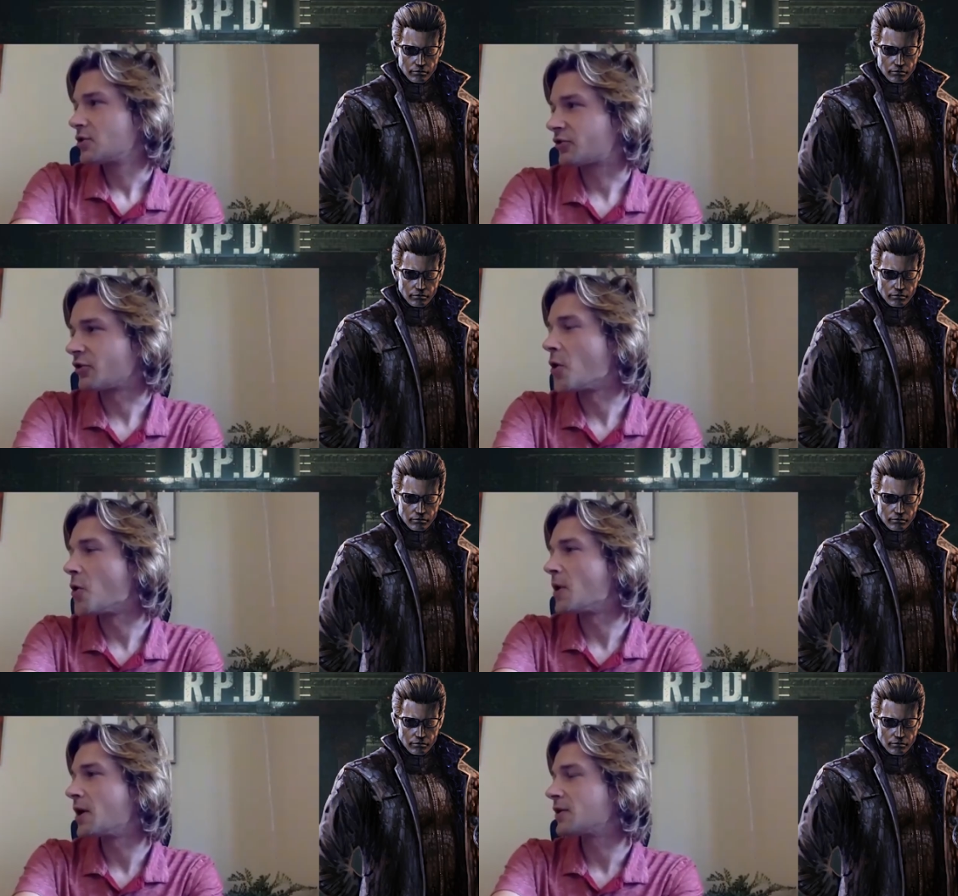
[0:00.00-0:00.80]

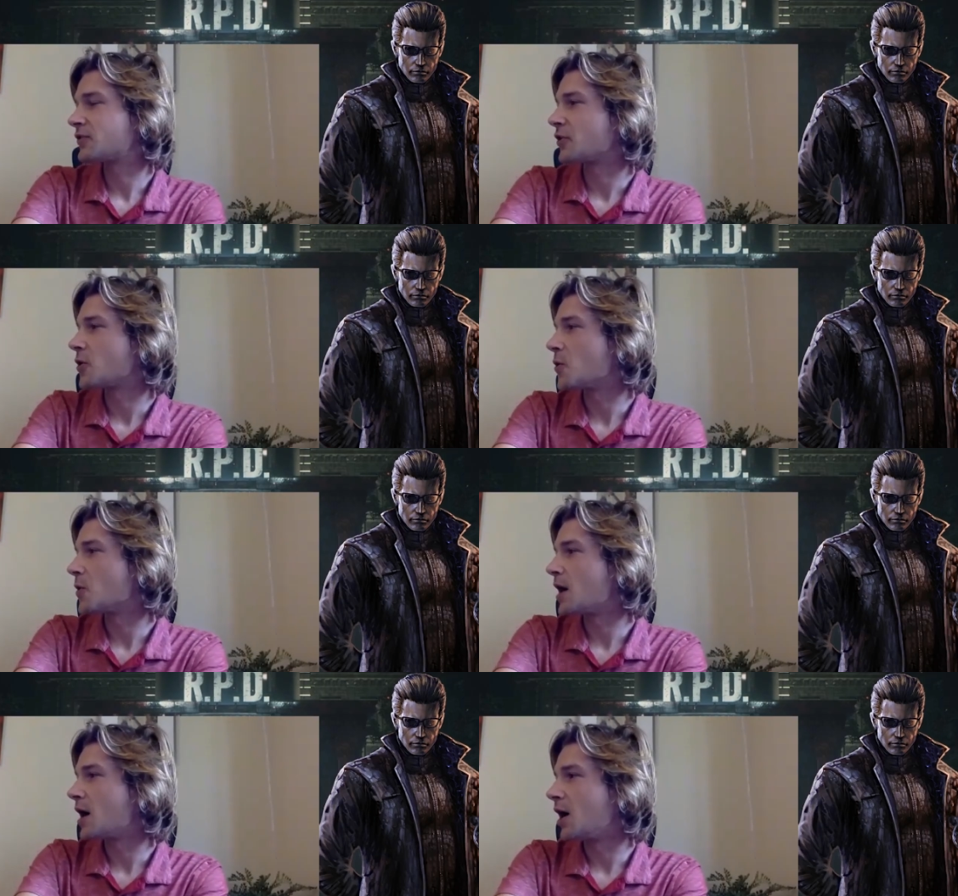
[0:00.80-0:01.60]
Speaker 1: So
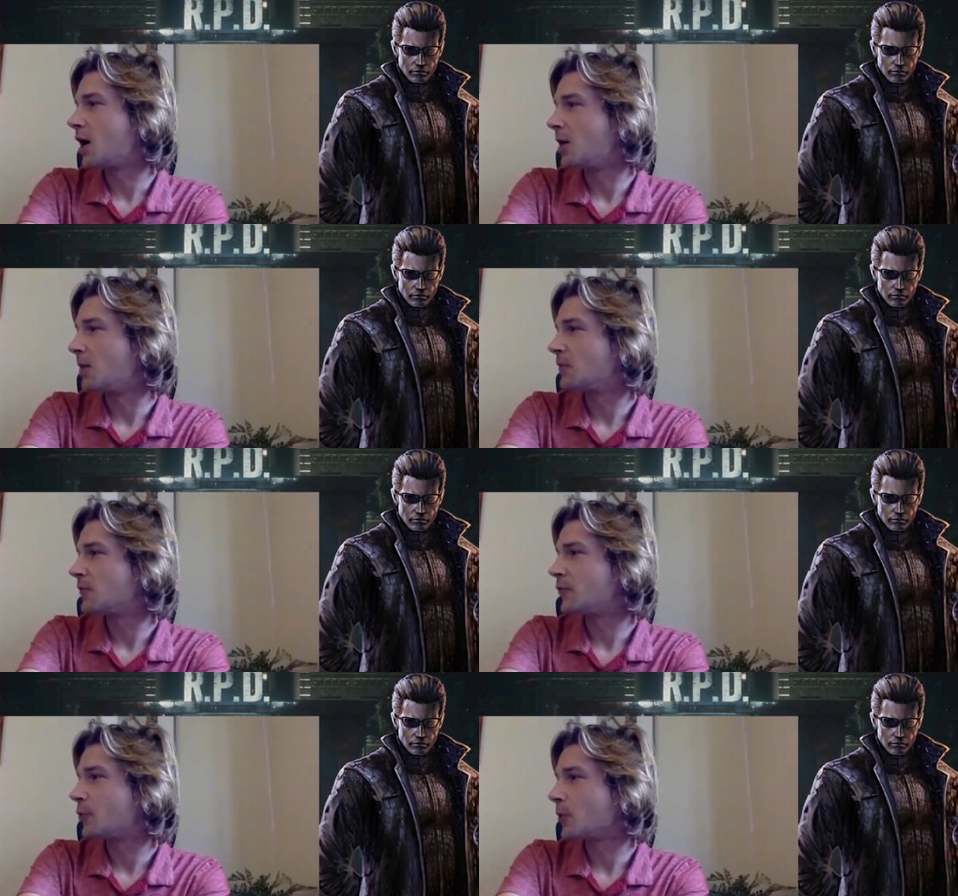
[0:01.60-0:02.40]
so um,
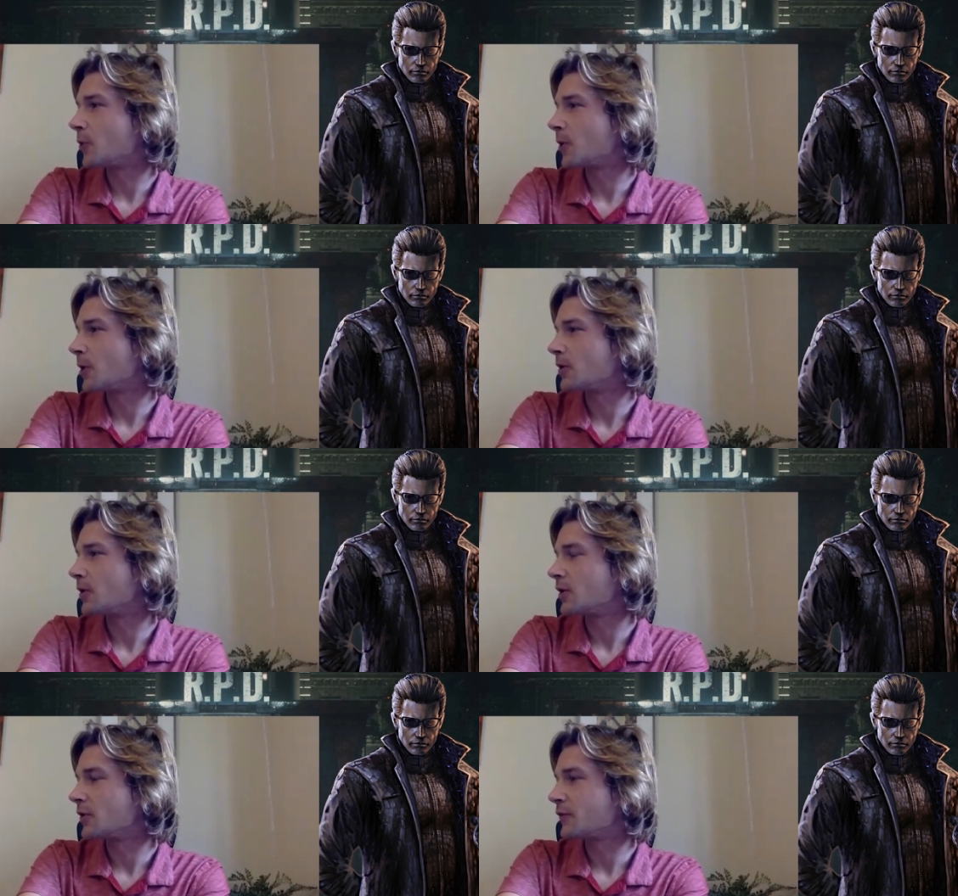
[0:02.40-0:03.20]
for
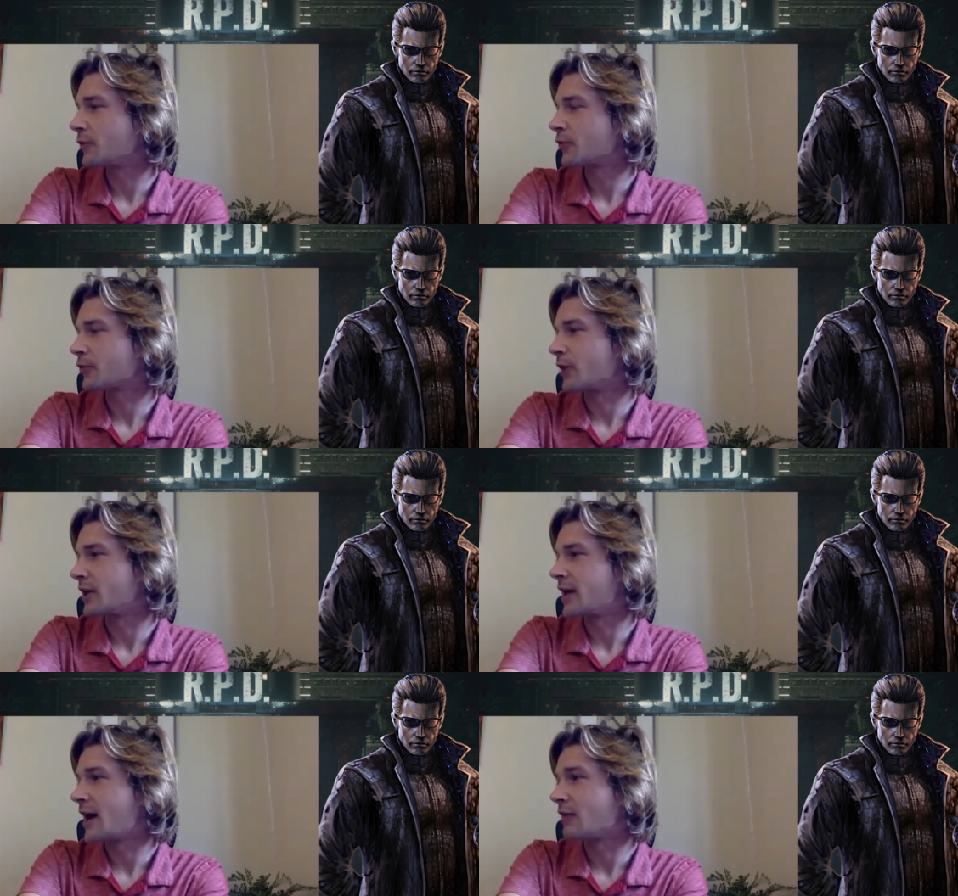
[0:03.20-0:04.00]
the first
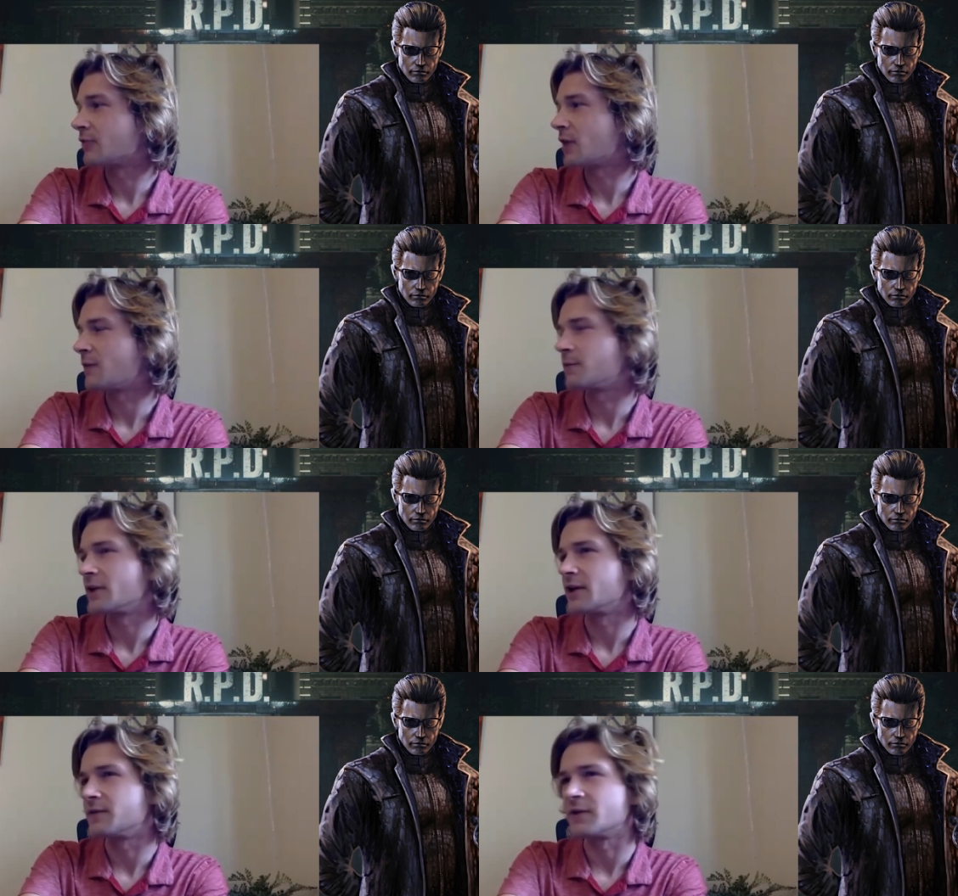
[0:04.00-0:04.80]
one, yeah, I, was, I
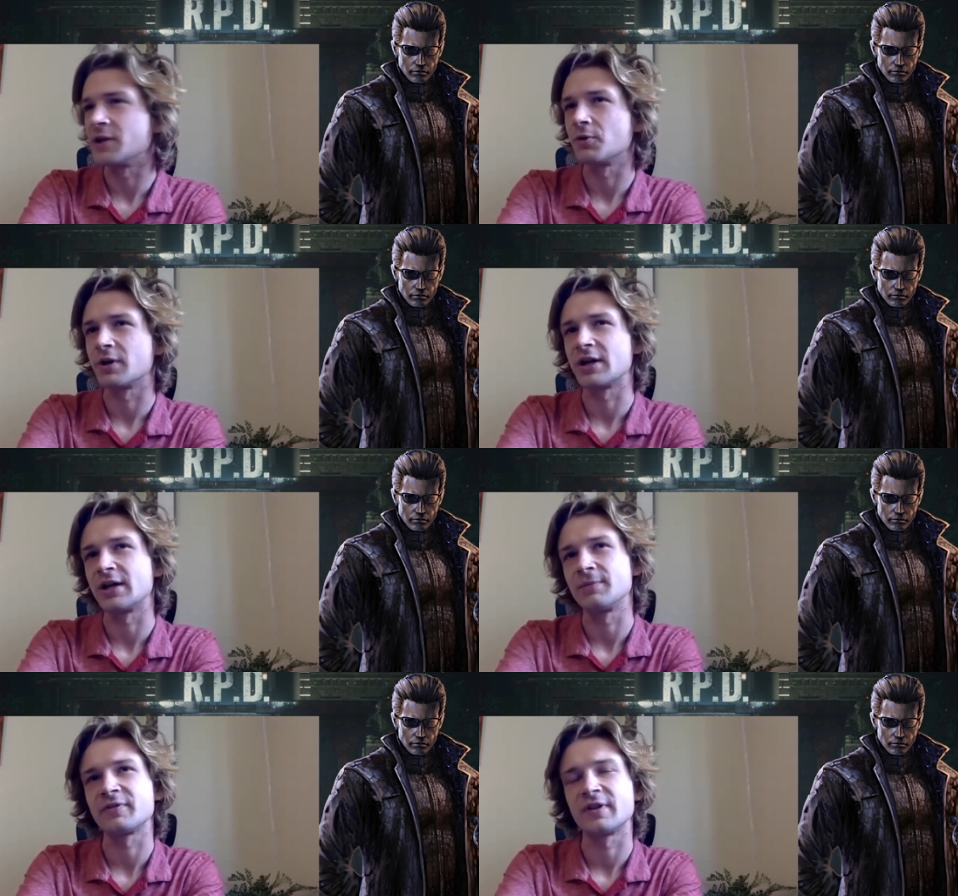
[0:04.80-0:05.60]
played video
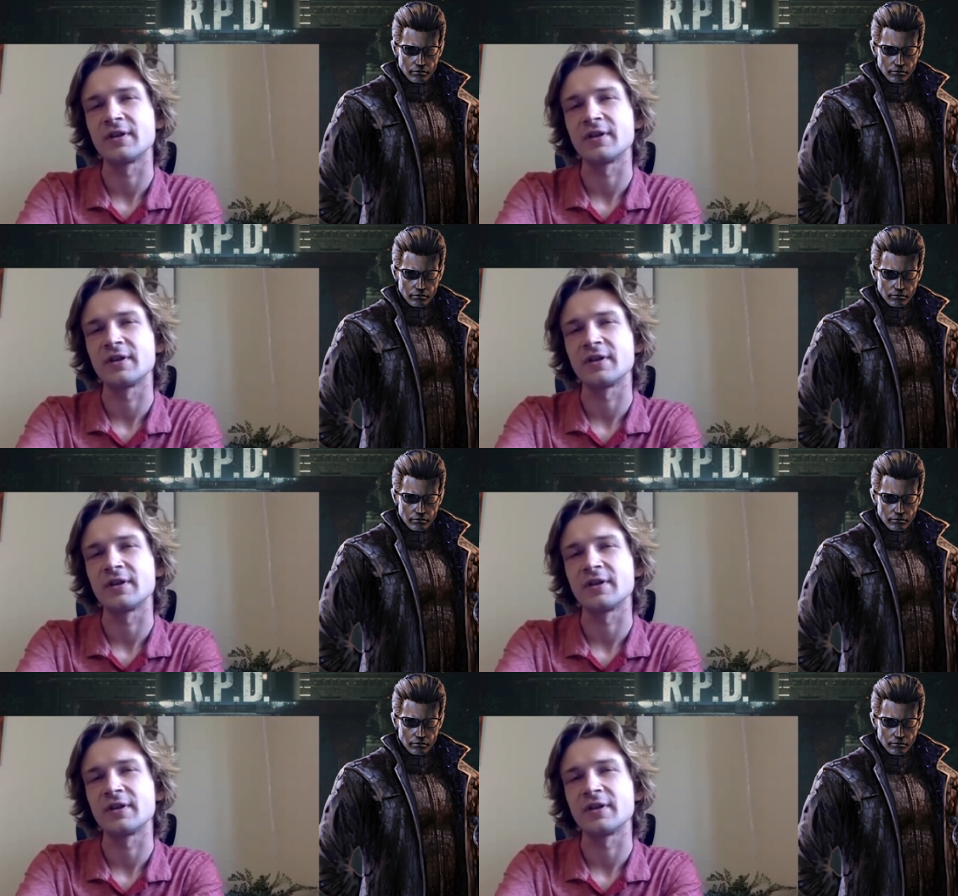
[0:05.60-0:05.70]
games.